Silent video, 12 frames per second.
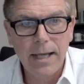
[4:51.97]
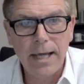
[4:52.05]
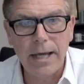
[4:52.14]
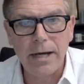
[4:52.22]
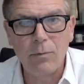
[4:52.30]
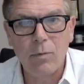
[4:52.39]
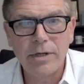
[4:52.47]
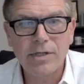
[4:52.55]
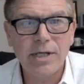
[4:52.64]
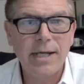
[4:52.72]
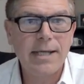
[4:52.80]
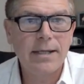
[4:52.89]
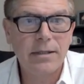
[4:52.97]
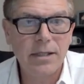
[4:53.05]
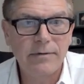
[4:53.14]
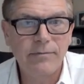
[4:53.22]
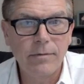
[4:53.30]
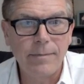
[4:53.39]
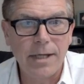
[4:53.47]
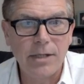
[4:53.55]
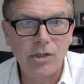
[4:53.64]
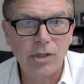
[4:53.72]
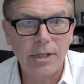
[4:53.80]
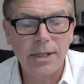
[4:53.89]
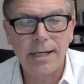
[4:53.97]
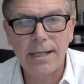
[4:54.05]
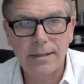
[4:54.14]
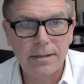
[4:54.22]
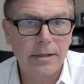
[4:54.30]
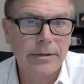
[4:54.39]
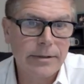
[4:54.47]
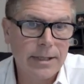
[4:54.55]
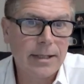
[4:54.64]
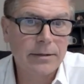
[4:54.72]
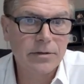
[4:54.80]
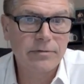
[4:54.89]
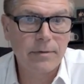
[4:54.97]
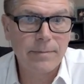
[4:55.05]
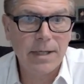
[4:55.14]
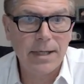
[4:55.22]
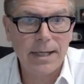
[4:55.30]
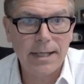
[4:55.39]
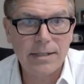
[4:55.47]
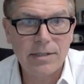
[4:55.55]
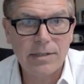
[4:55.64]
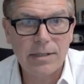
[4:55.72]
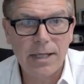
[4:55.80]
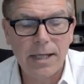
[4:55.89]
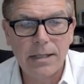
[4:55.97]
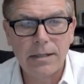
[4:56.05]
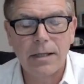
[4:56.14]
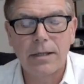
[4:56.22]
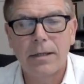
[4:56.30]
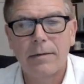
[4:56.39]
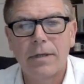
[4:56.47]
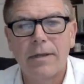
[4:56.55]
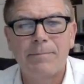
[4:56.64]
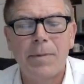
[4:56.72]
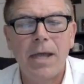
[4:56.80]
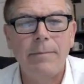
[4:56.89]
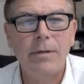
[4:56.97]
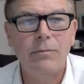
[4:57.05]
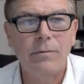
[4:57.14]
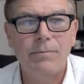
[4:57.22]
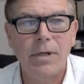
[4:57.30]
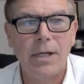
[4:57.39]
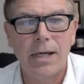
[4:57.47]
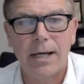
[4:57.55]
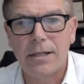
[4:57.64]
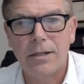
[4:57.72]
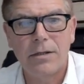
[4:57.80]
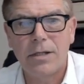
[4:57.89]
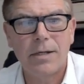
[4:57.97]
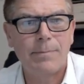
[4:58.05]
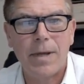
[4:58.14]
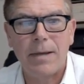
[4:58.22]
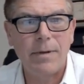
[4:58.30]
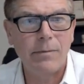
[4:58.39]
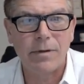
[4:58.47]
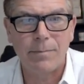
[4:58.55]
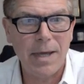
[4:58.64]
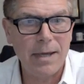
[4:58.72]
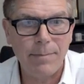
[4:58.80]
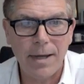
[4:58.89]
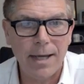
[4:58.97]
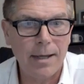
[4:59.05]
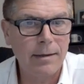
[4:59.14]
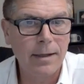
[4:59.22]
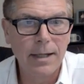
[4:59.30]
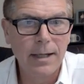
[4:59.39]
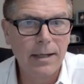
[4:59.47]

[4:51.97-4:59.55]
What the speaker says: And then once I get the information and I get the $100 from you guys, and the payment would be, you could pay me with PayPal.